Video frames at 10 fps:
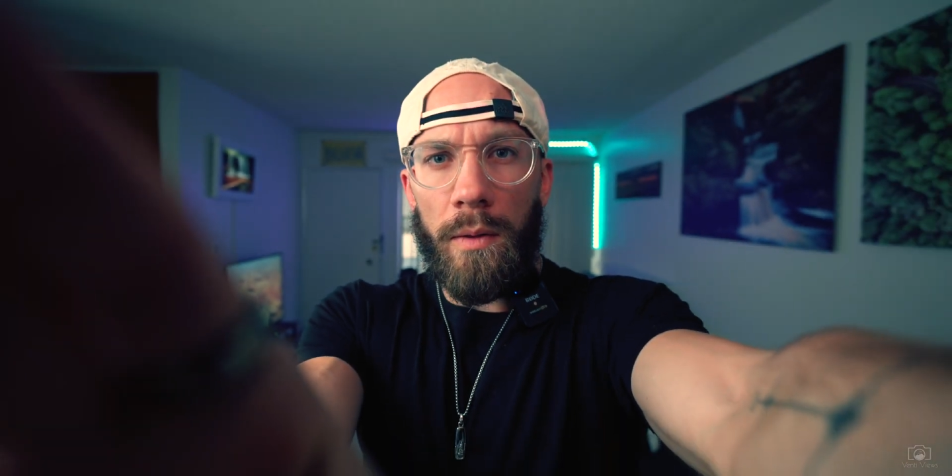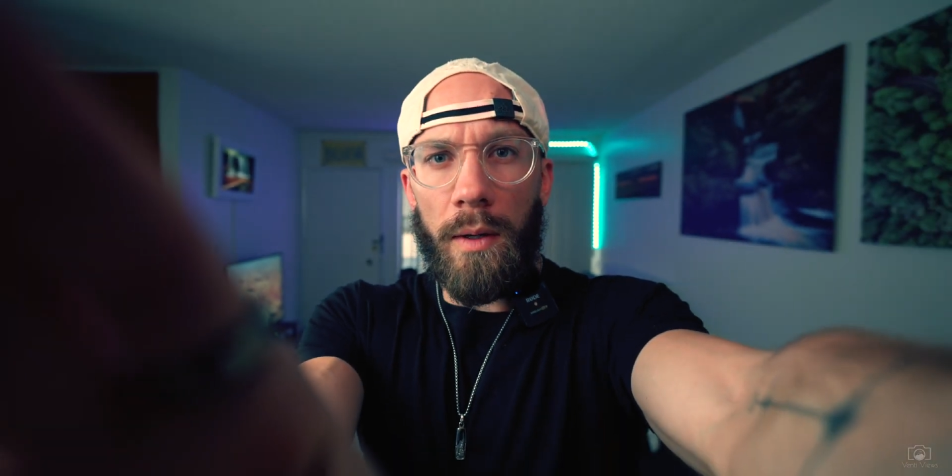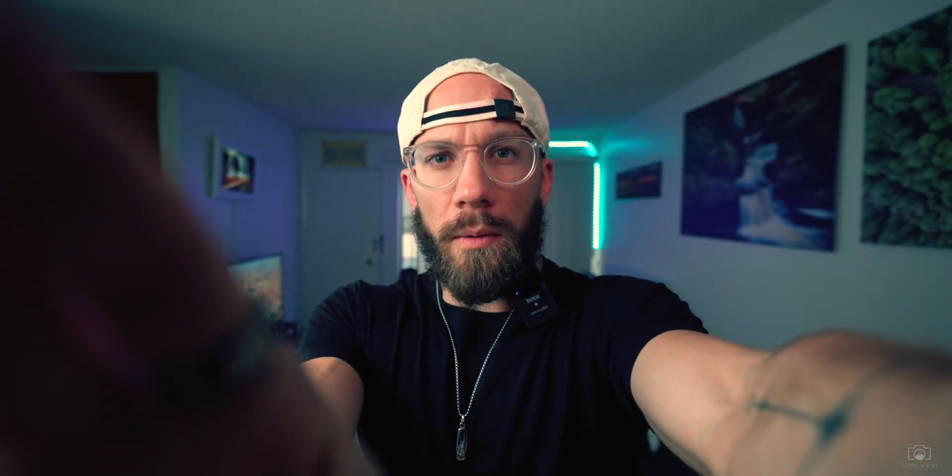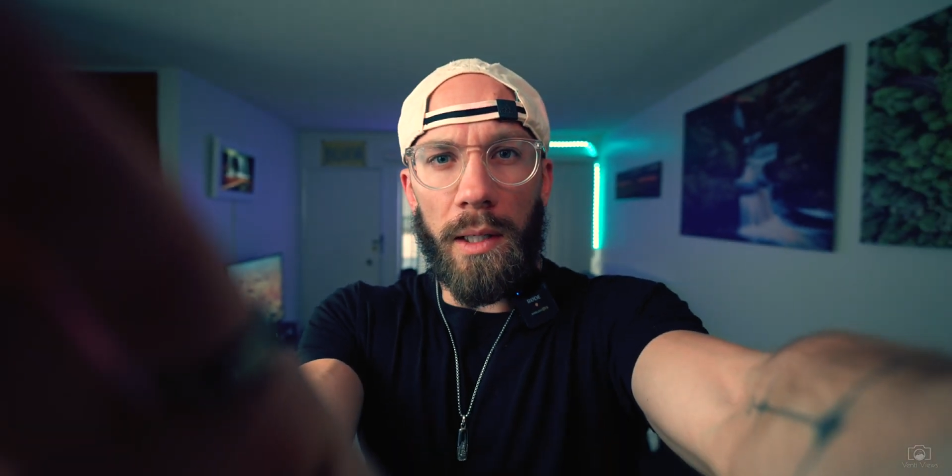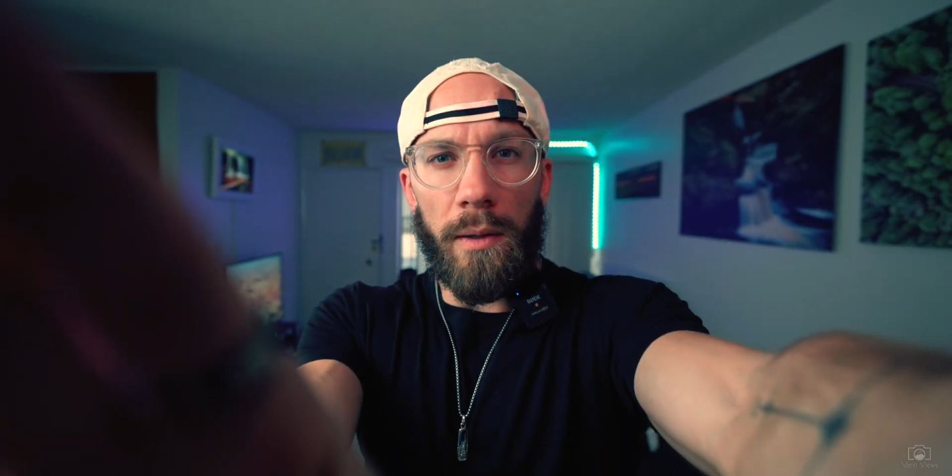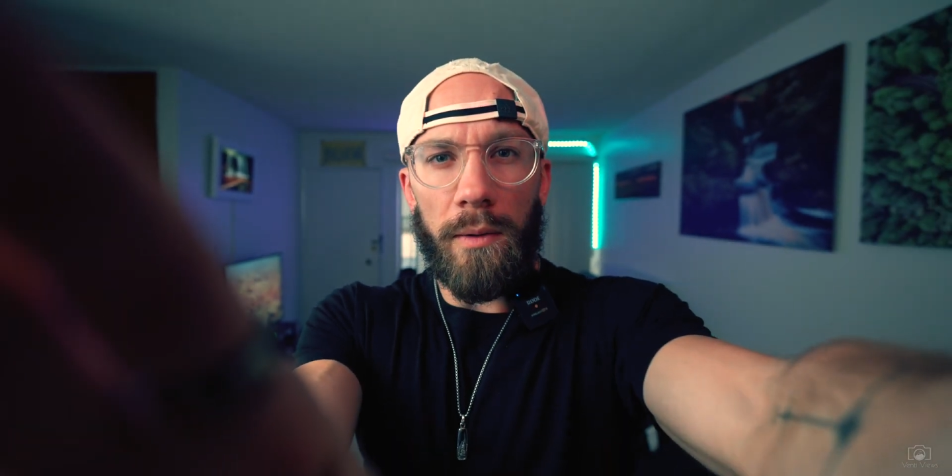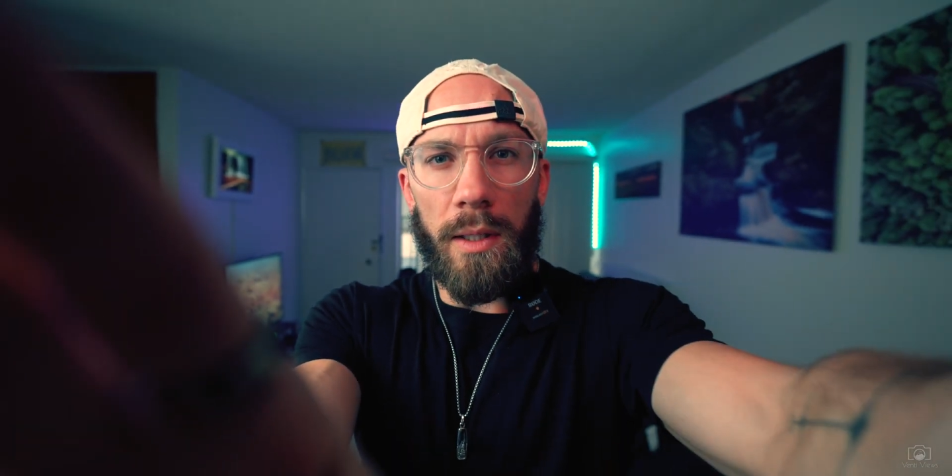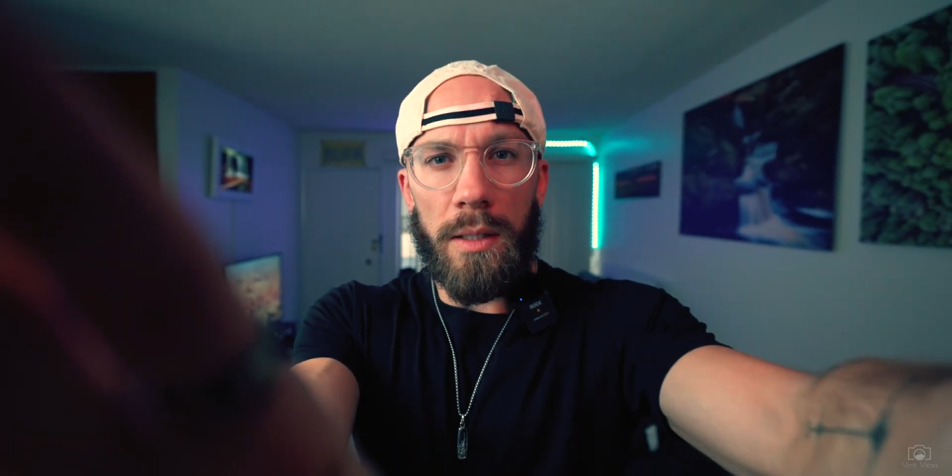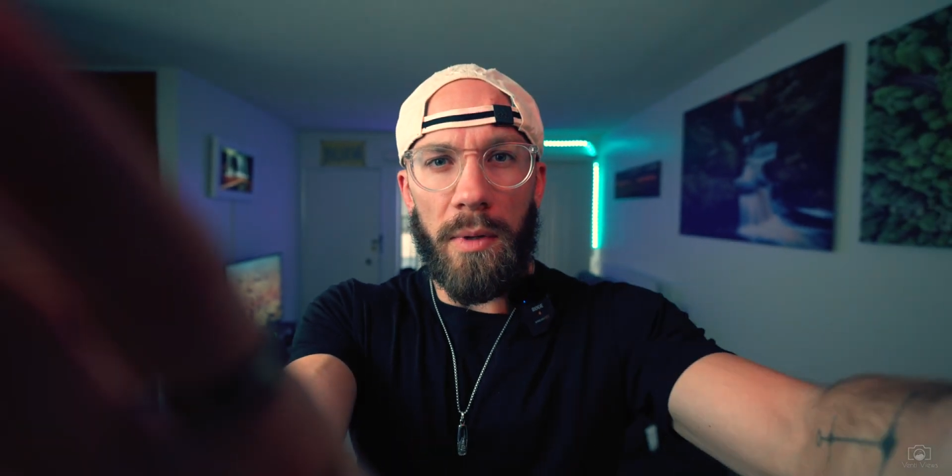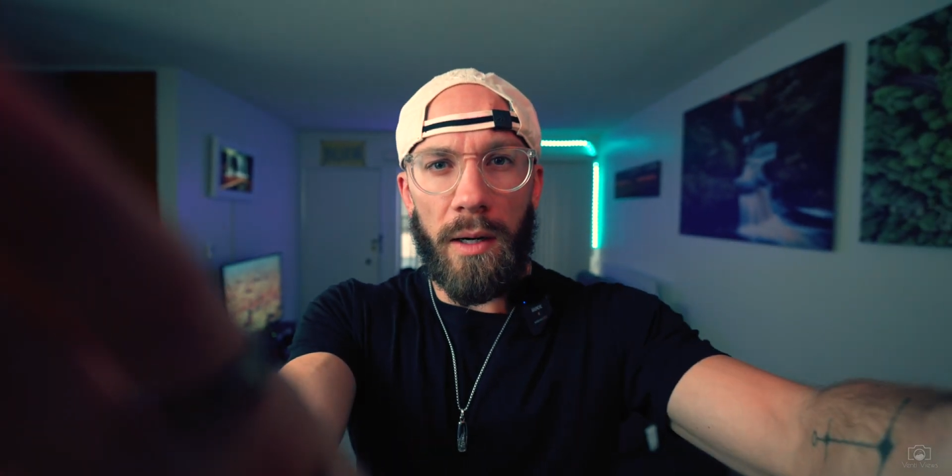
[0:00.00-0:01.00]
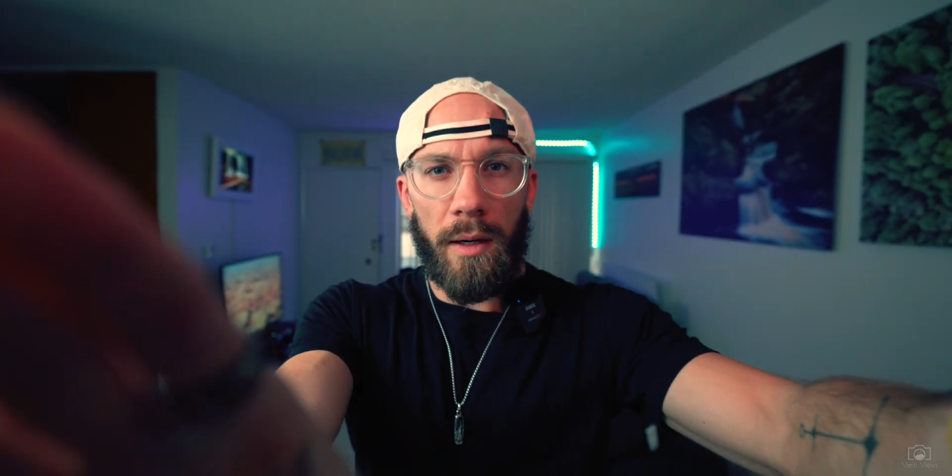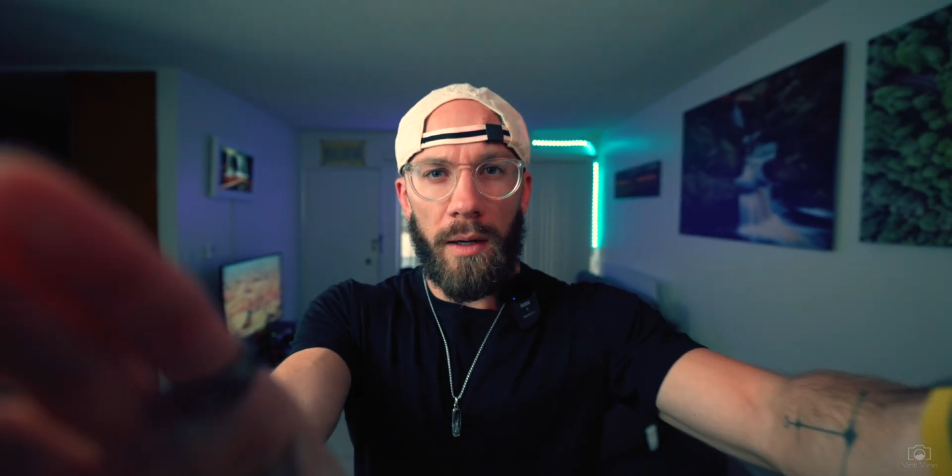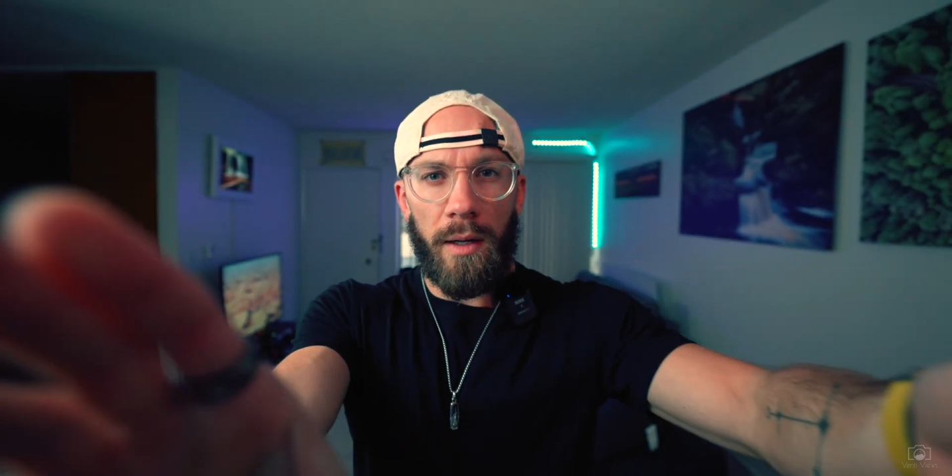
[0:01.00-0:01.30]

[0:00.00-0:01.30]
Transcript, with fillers: There we go, that's better.